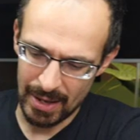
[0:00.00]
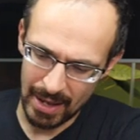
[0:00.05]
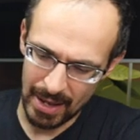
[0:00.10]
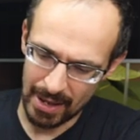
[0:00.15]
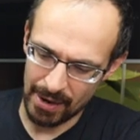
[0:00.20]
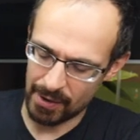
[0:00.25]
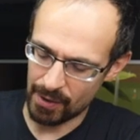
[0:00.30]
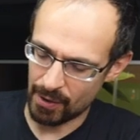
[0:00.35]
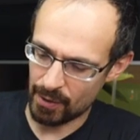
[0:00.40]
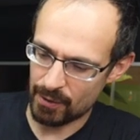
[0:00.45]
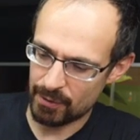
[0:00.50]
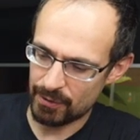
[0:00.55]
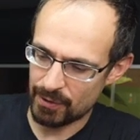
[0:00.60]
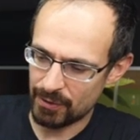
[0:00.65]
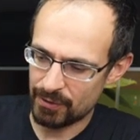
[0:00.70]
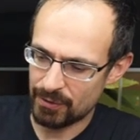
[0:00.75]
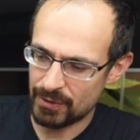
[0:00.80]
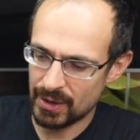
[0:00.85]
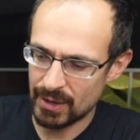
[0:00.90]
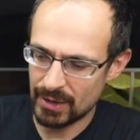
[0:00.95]
I don't know, if
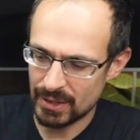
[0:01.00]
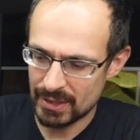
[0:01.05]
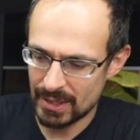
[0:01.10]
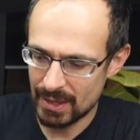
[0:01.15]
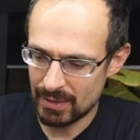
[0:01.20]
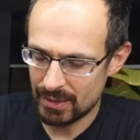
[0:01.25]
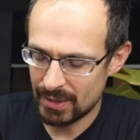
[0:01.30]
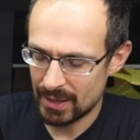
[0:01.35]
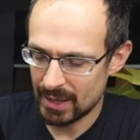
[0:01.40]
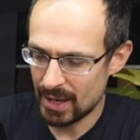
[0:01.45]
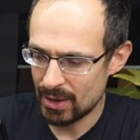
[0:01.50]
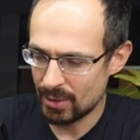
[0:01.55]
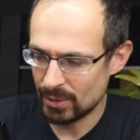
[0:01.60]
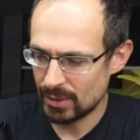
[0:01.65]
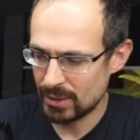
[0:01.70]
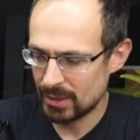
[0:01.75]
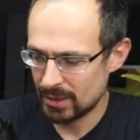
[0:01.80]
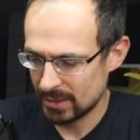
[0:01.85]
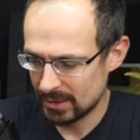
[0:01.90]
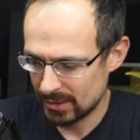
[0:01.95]
I figure something out.